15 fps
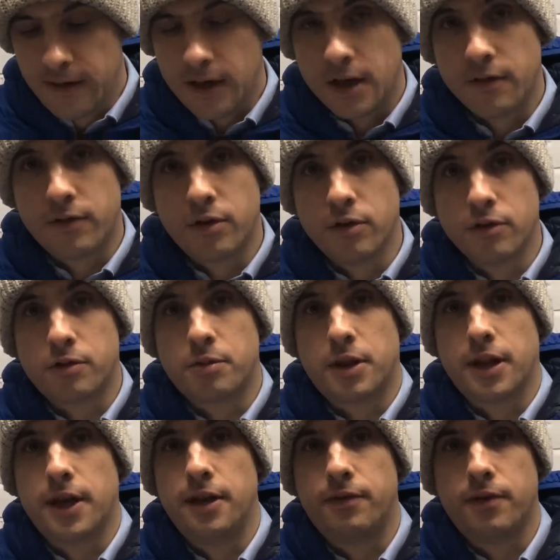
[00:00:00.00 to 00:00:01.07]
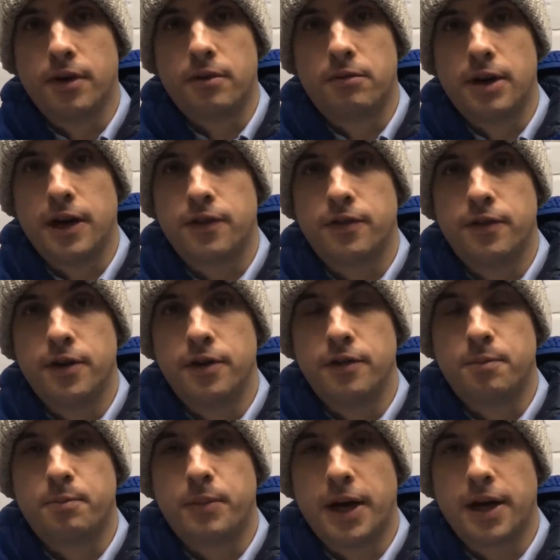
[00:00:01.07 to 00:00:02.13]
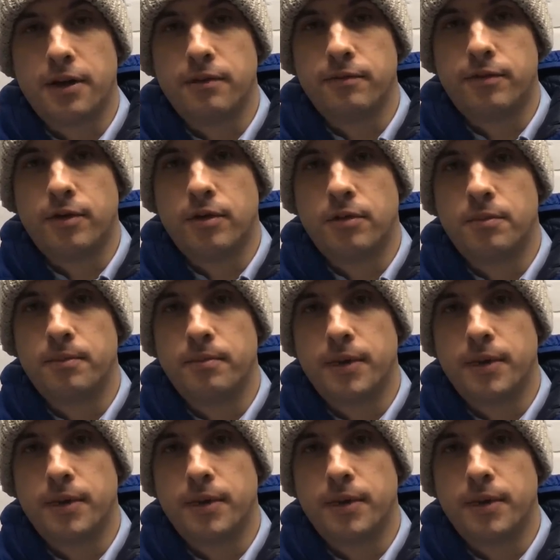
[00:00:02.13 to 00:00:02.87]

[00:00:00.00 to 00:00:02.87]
And of course with that you've got Rashford, who's bang on form.